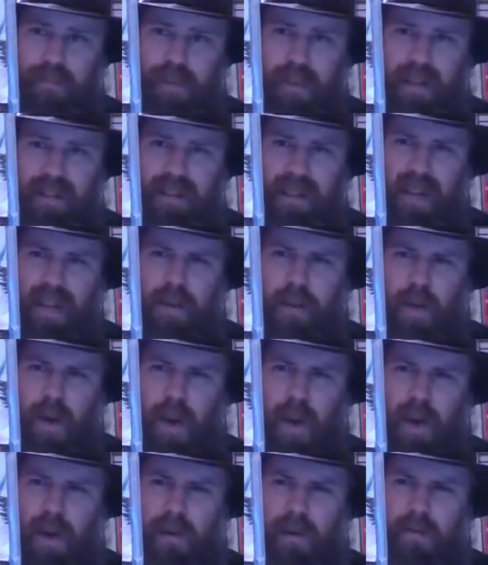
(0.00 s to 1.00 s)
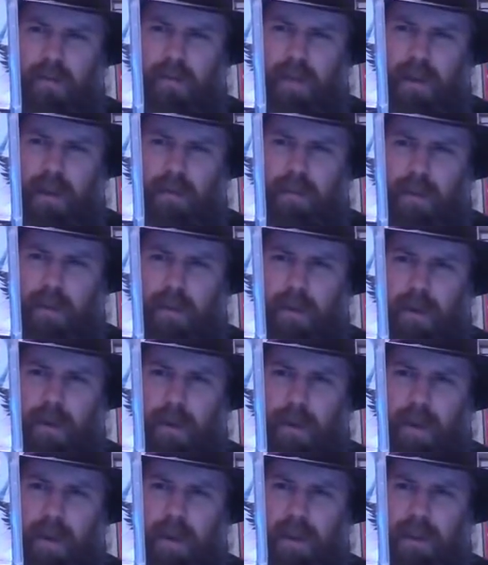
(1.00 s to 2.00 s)
later on, if I
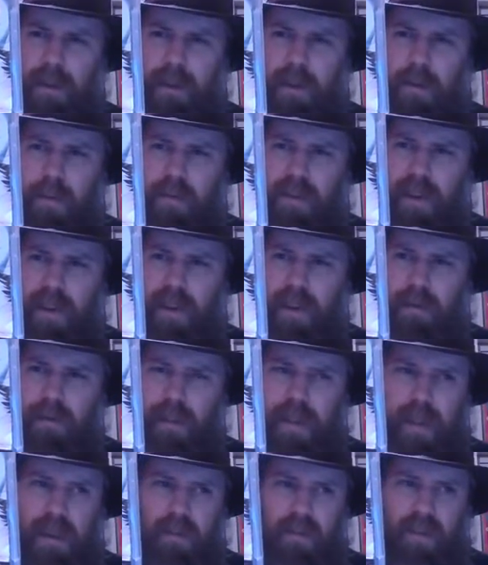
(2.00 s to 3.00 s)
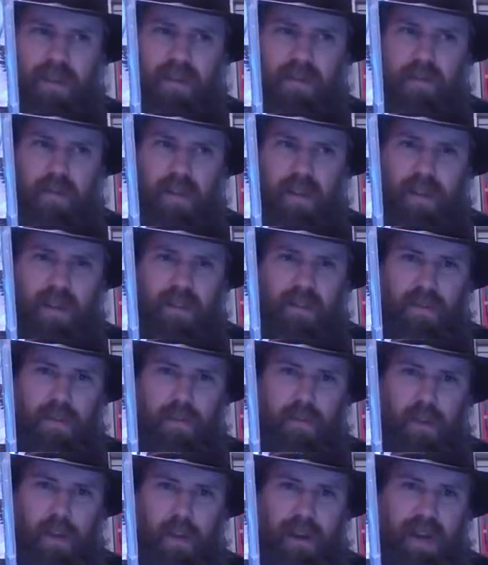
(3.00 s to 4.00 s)
recall. I think it was like a VHS release
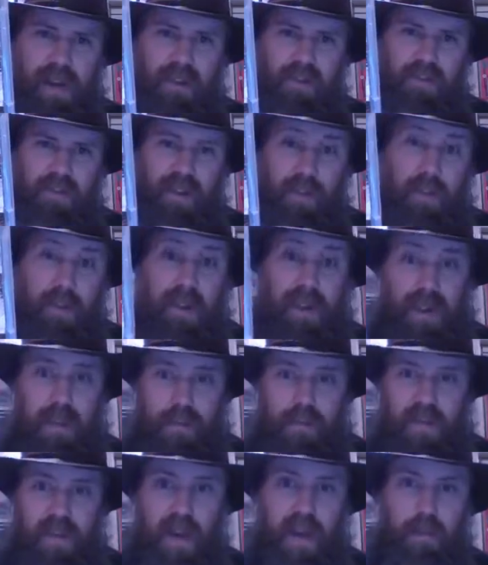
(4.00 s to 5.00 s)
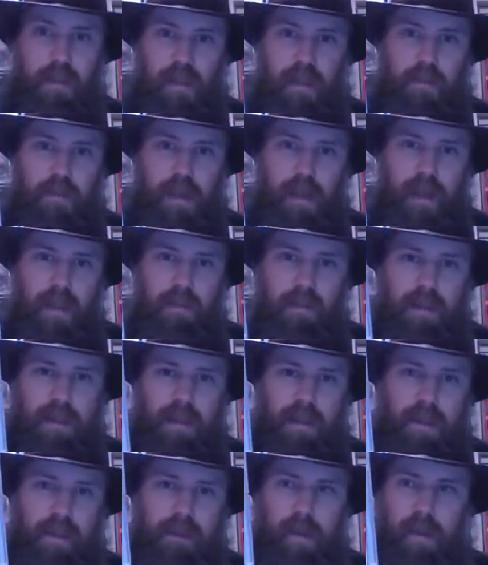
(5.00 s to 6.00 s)
before it actually became Zombie 5
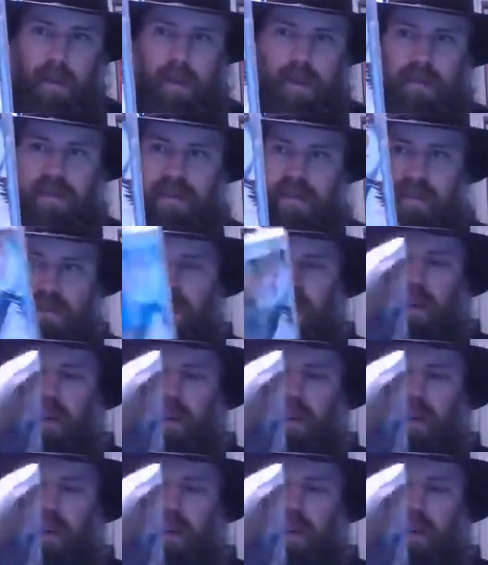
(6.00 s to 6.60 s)
Killing Birds.